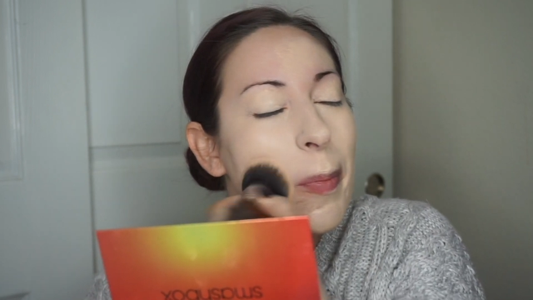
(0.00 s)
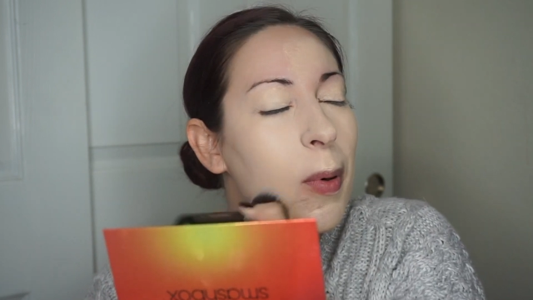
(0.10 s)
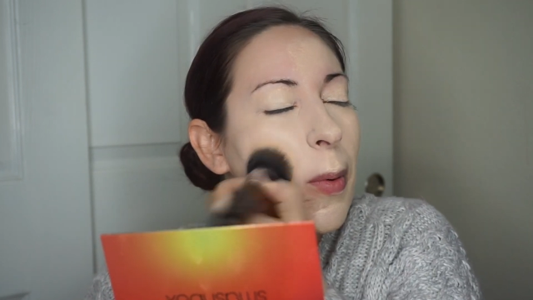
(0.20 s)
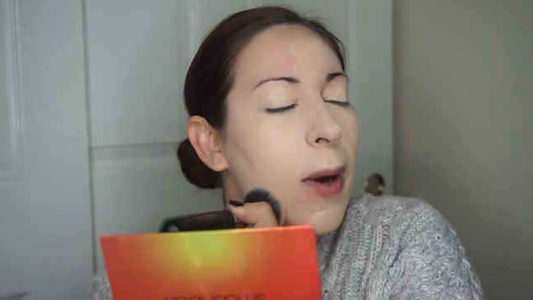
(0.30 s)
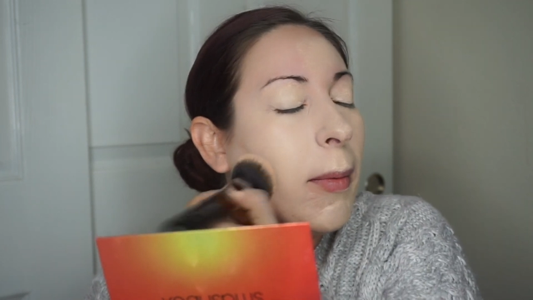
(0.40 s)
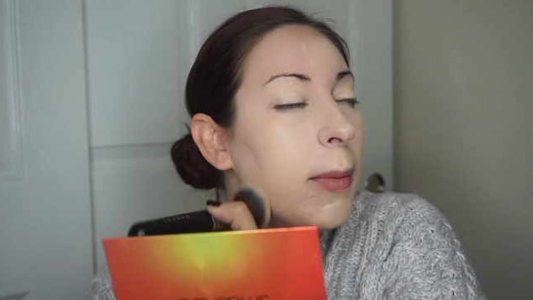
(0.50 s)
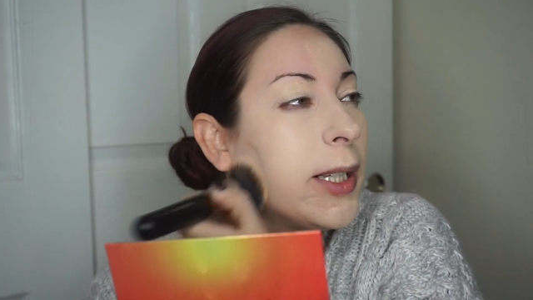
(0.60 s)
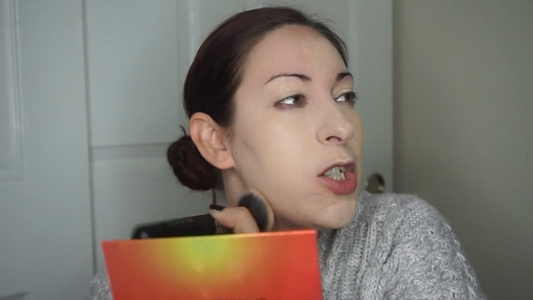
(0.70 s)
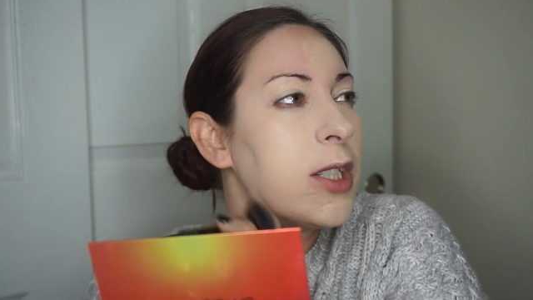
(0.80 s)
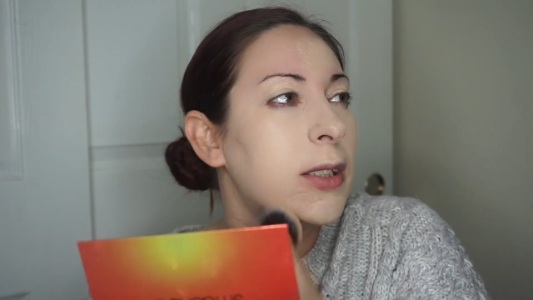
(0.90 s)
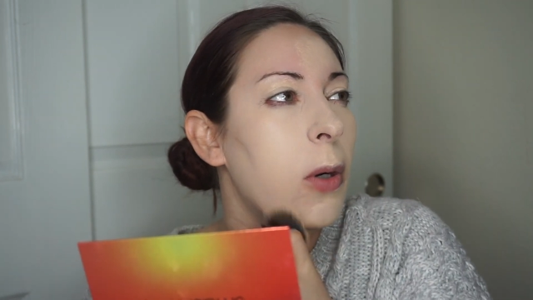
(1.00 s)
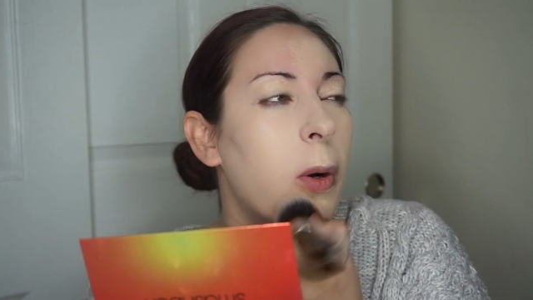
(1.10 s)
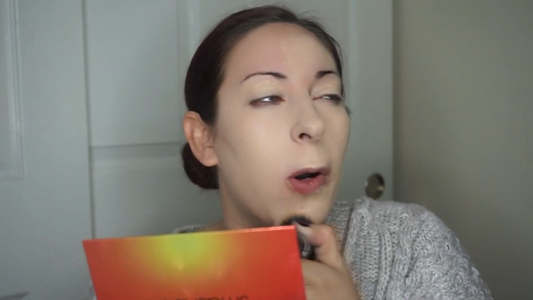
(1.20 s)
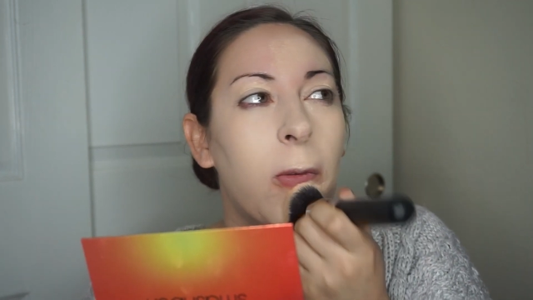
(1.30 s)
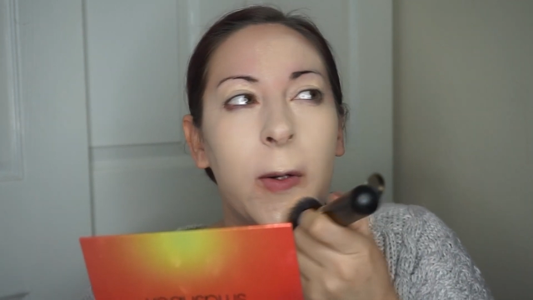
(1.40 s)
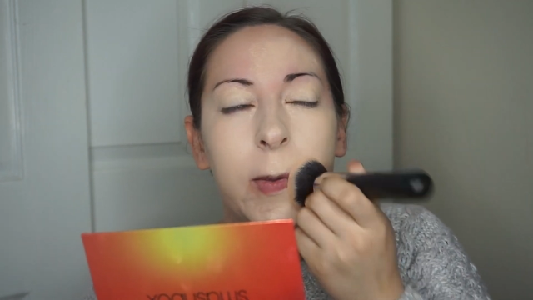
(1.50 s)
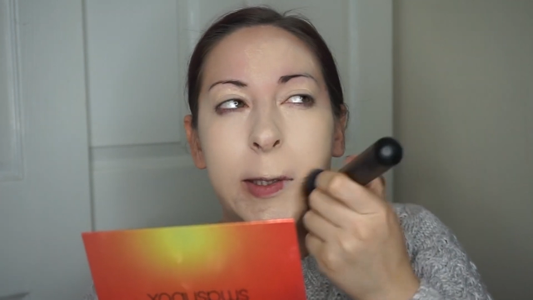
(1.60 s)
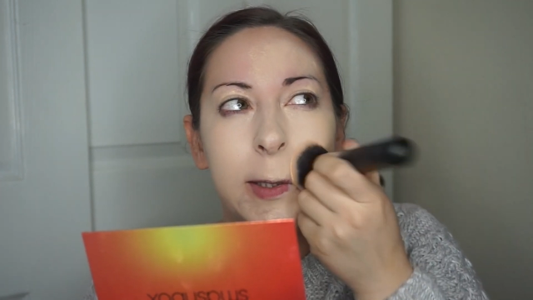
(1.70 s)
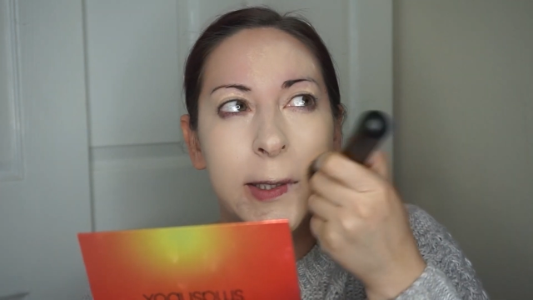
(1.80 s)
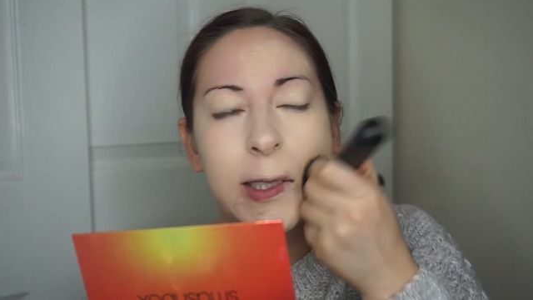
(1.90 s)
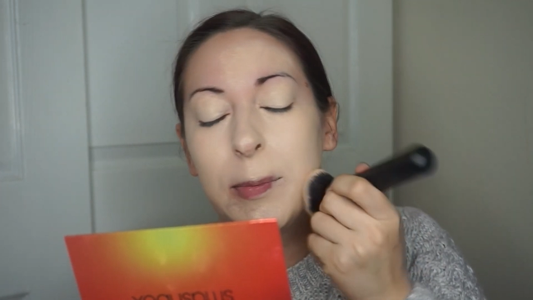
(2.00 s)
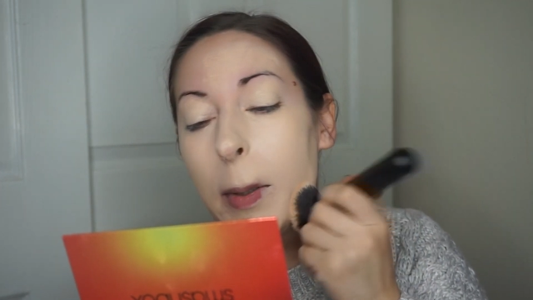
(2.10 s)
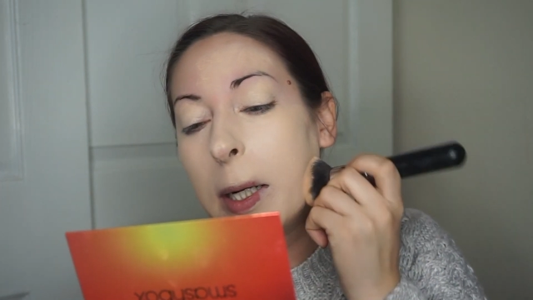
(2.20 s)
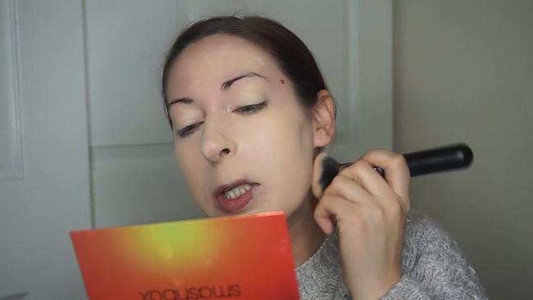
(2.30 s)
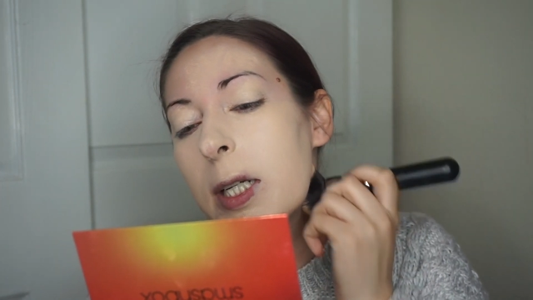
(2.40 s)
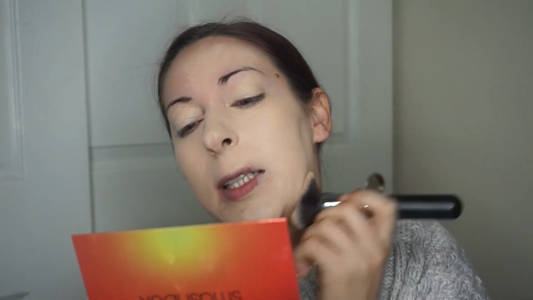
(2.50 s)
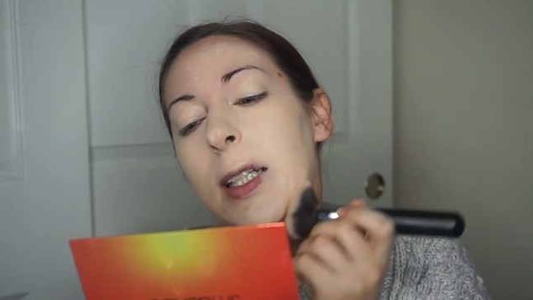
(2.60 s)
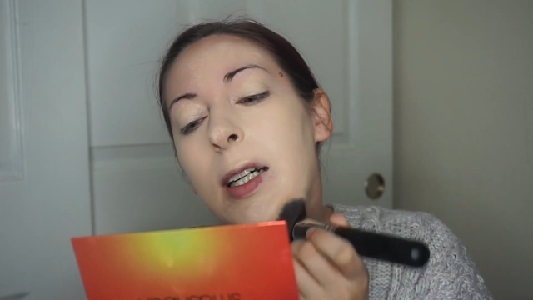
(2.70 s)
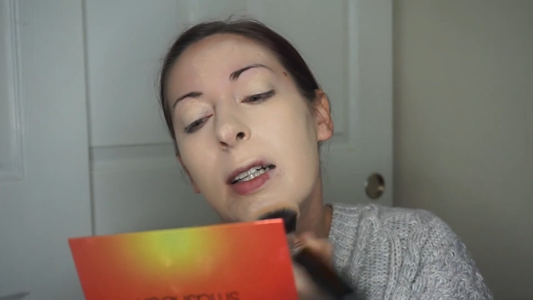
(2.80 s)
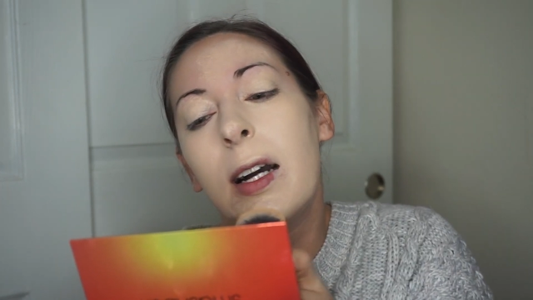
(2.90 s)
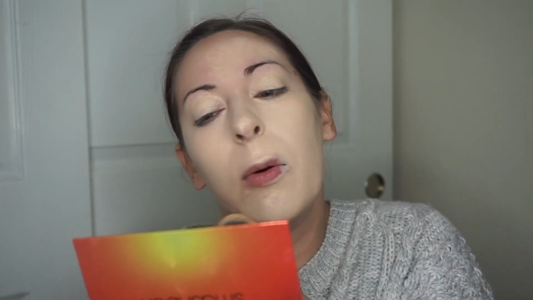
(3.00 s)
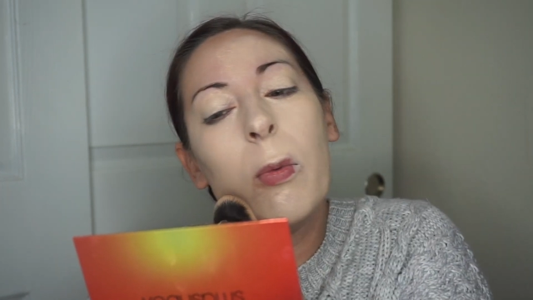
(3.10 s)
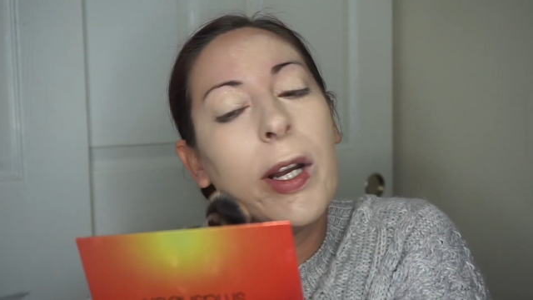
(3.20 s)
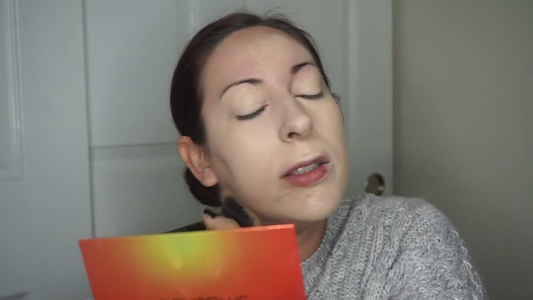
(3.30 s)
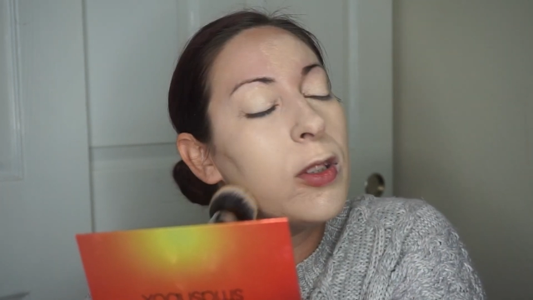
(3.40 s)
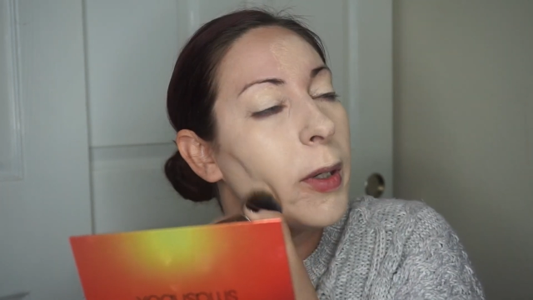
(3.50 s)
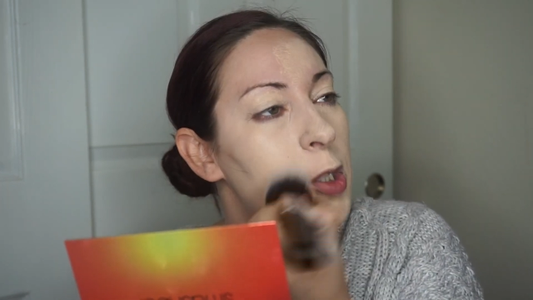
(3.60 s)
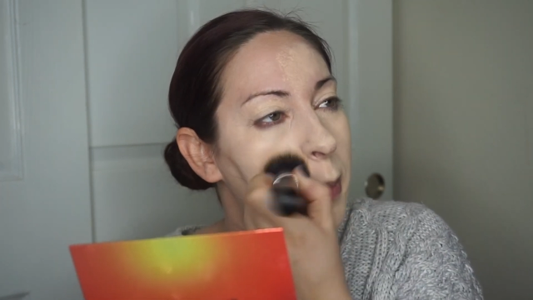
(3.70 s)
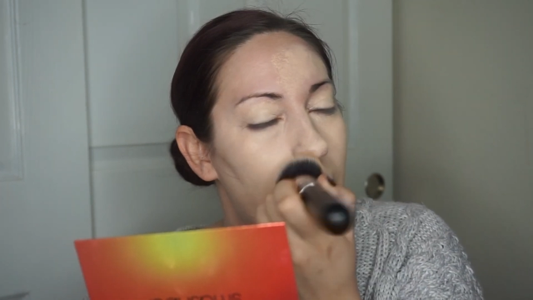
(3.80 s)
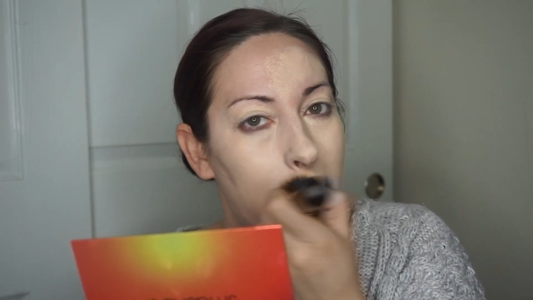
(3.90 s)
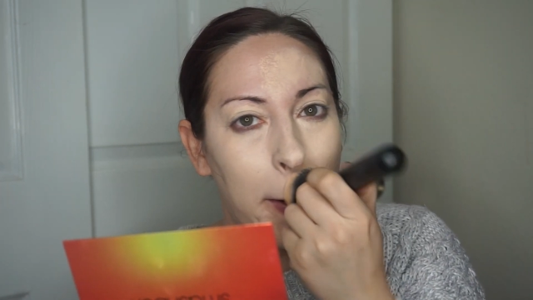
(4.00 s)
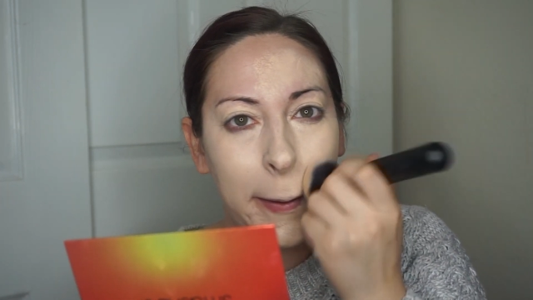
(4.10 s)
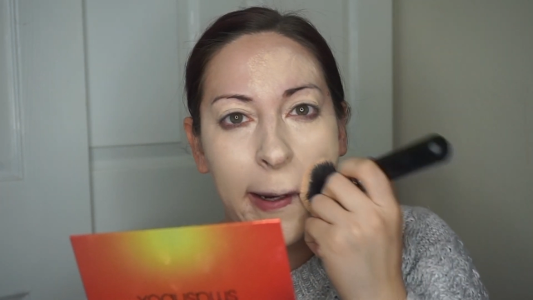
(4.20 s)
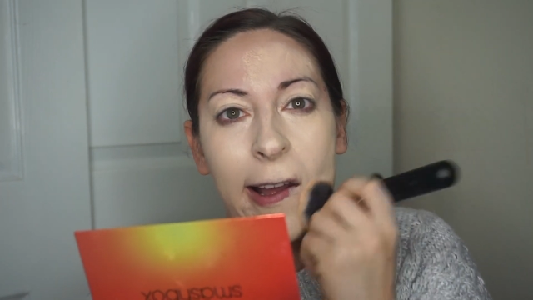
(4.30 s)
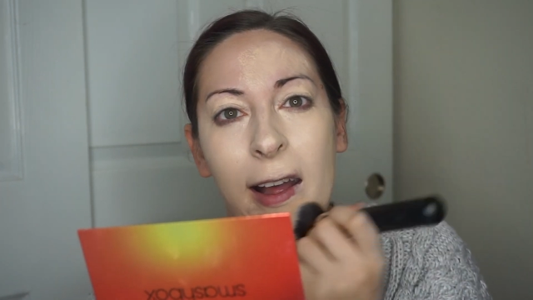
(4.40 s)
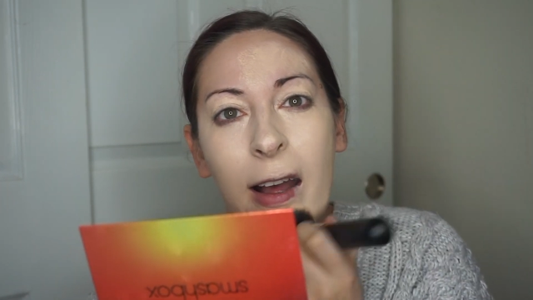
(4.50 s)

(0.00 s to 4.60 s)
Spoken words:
probably just go over with the sponge. I think I got way too much product.